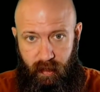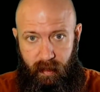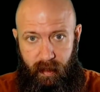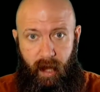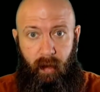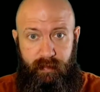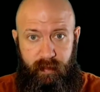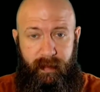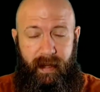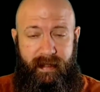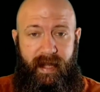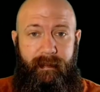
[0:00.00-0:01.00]
helped
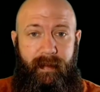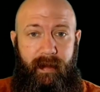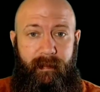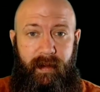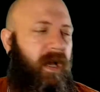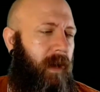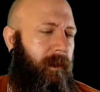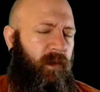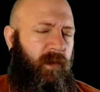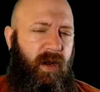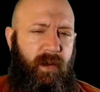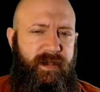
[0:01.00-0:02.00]
make that baby. I
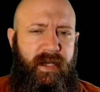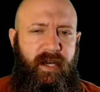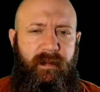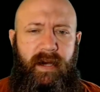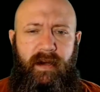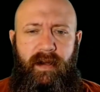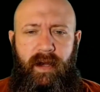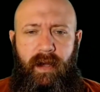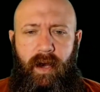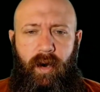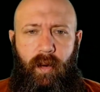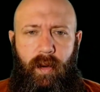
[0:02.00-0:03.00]
mean, we always hear about,
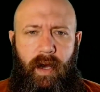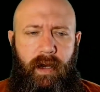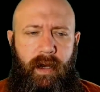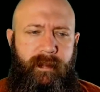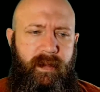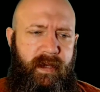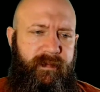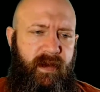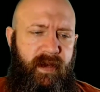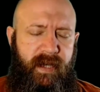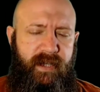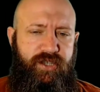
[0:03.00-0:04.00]
I believe
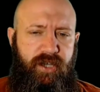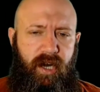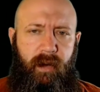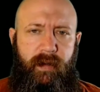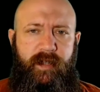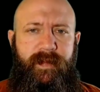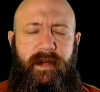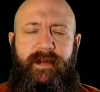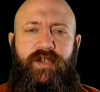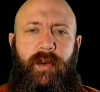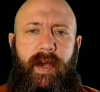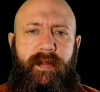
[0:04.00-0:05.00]
it should always be
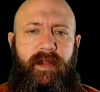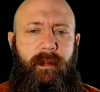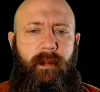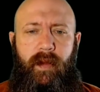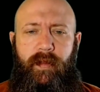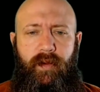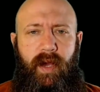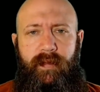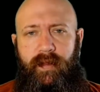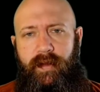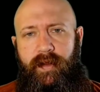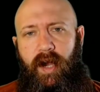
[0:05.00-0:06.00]
between the mother
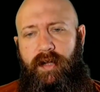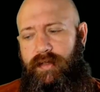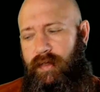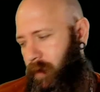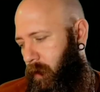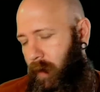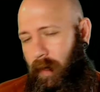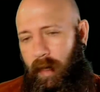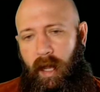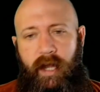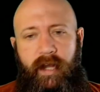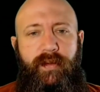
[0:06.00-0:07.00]
and the doctor.
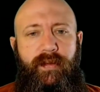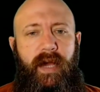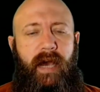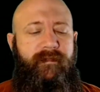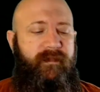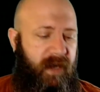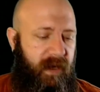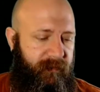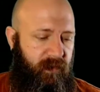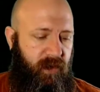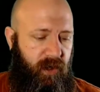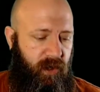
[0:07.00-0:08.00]
I've
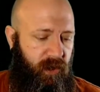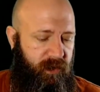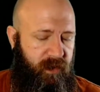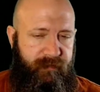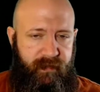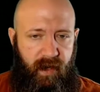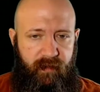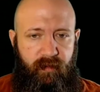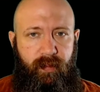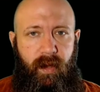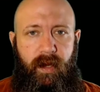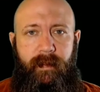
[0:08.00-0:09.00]
never heard the
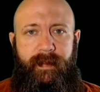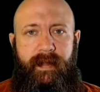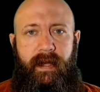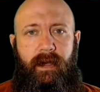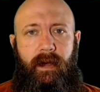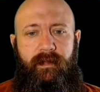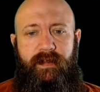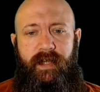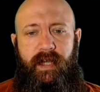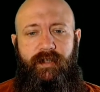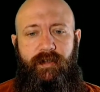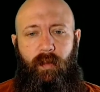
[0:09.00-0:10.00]
father brought up in that
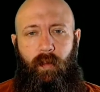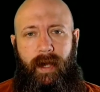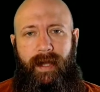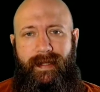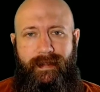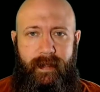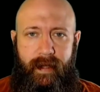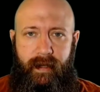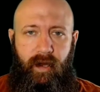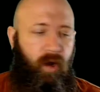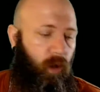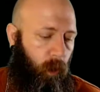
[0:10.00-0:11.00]
conversation. Why is that?
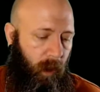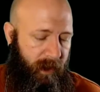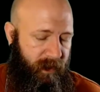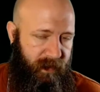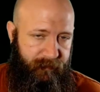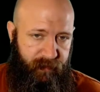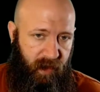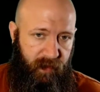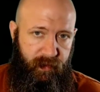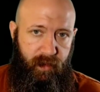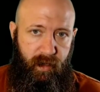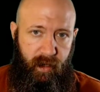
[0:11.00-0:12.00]
Why does that
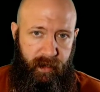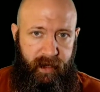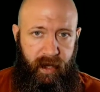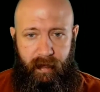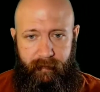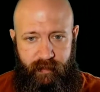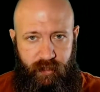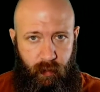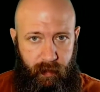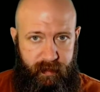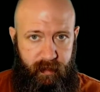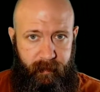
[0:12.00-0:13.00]
father not have a
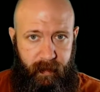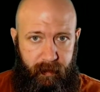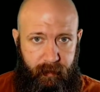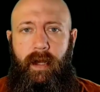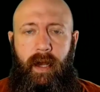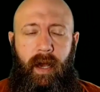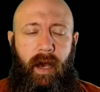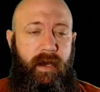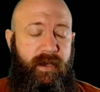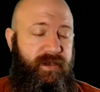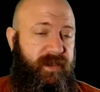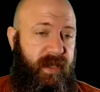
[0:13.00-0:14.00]
choice in the matter?
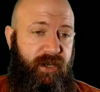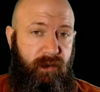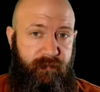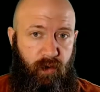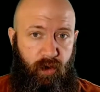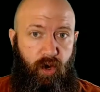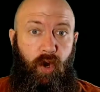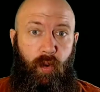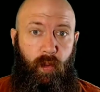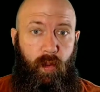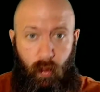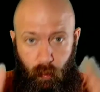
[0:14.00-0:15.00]
You say for
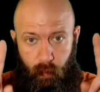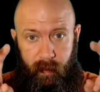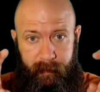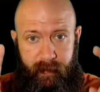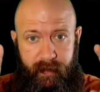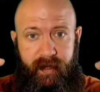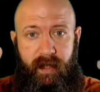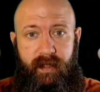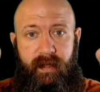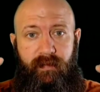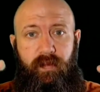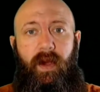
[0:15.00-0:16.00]

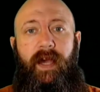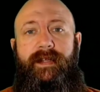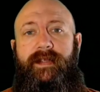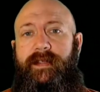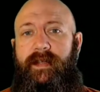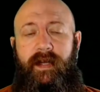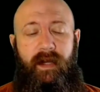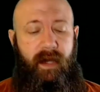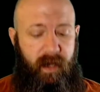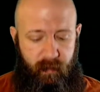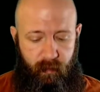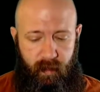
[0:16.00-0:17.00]
reproductive rights.
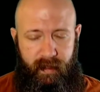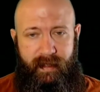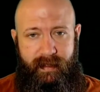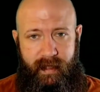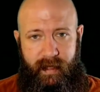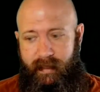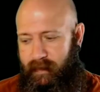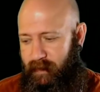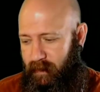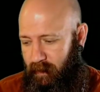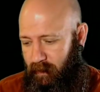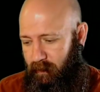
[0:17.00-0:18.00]
Well, it
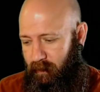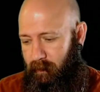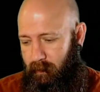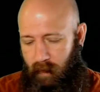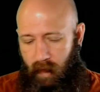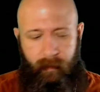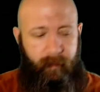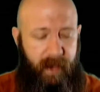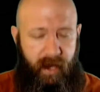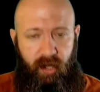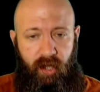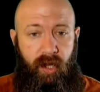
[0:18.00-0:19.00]
takes a
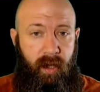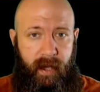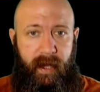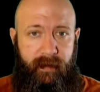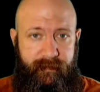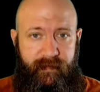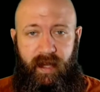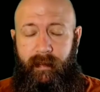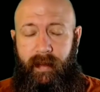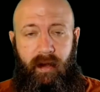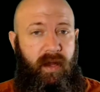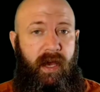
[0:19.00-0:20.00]
male and a
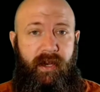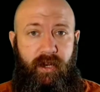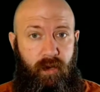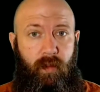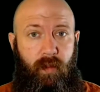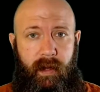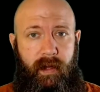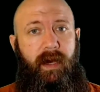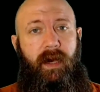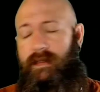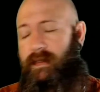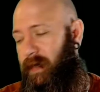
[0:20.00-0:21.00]
female, I know what a
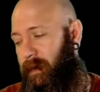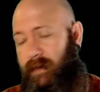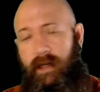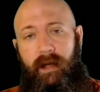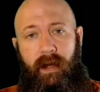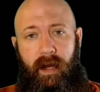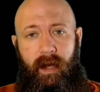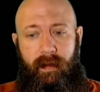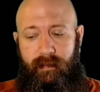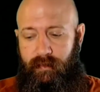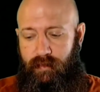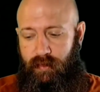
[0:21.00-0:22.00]
concept,
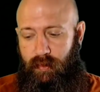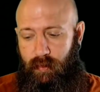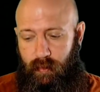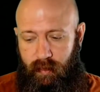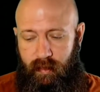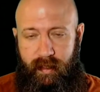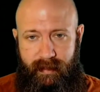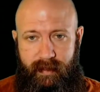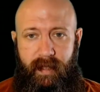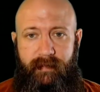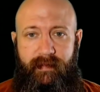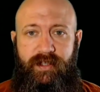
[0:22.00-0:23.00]
to
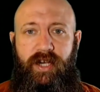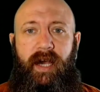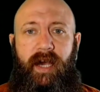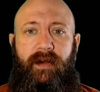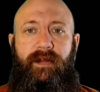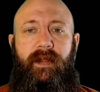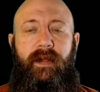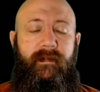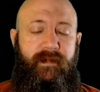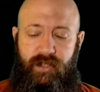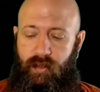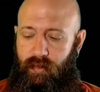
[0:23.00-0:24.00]
conceive a child.
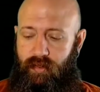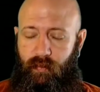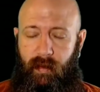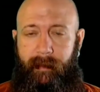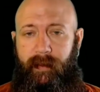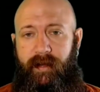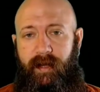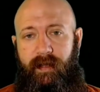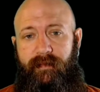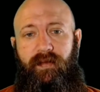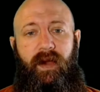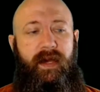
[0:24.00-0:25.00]
So the
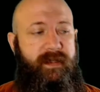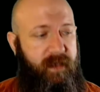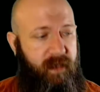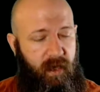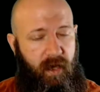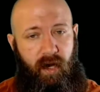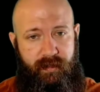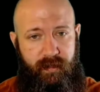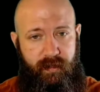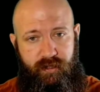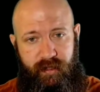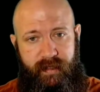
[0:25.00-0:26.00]
reproductive rights
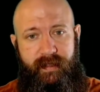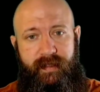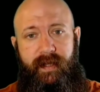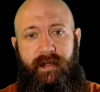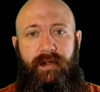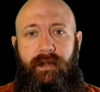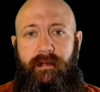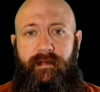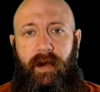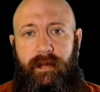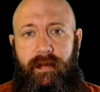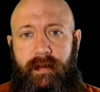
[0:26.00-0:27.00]
also should extend to the
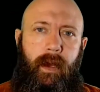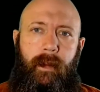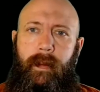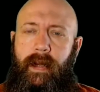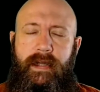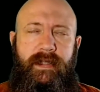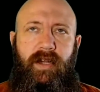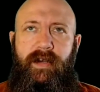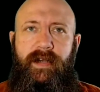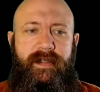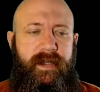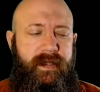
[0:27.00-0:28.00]
father. But as
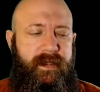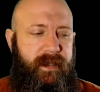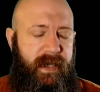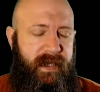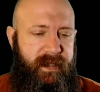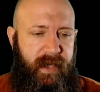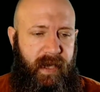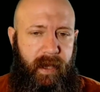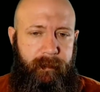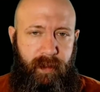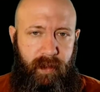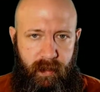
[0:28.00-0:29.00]
long as this is
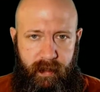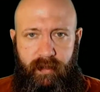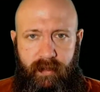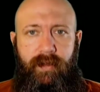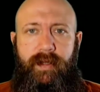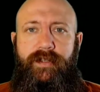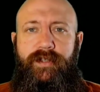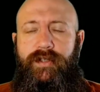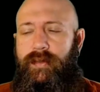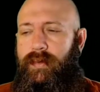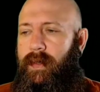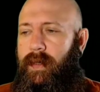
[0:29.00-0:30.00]
a political issue,